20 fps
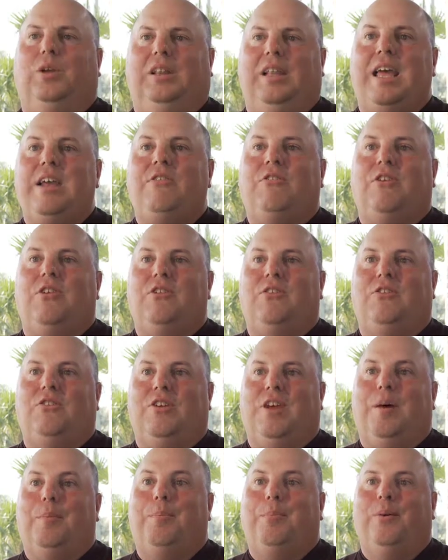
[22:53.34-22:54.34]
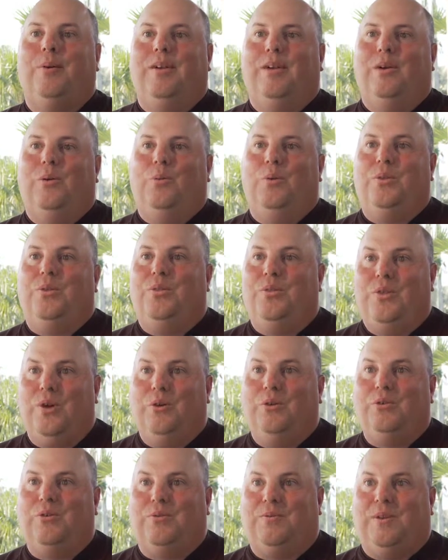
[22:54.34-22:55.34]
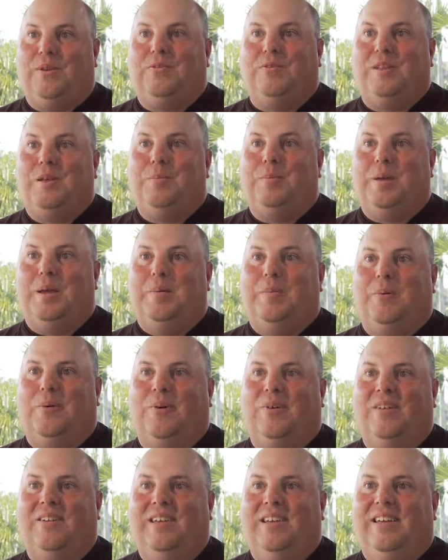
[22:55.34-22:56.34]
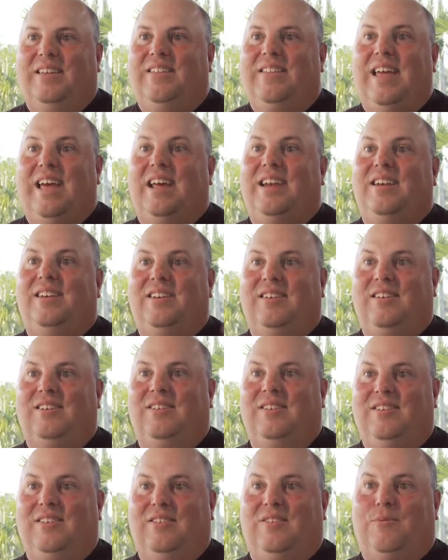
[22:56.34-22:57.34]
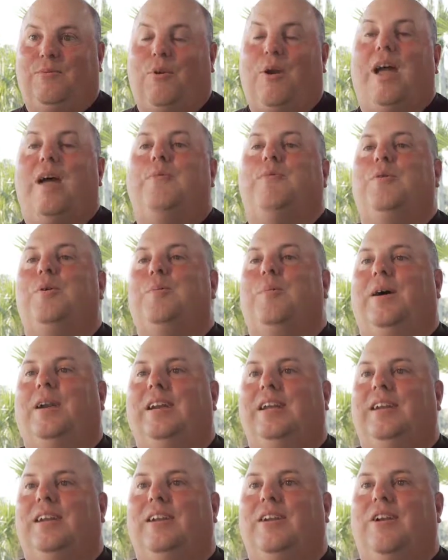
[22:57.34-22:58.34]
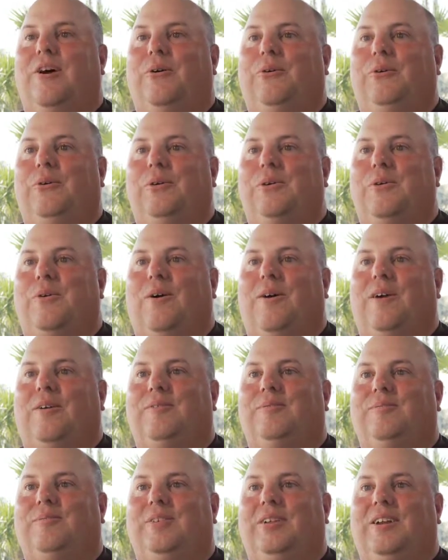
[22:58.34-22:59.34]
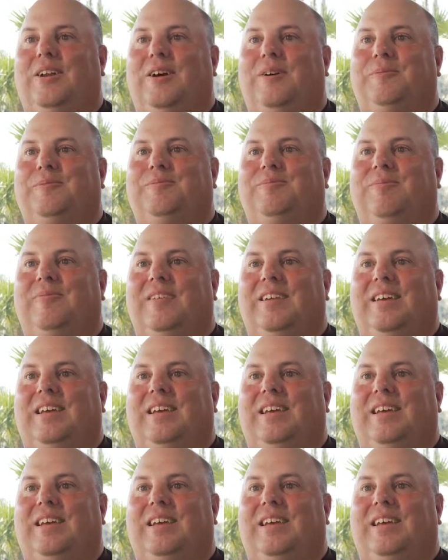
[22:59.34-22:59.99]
a relationship with those 50 people than for everybody to know who you are, And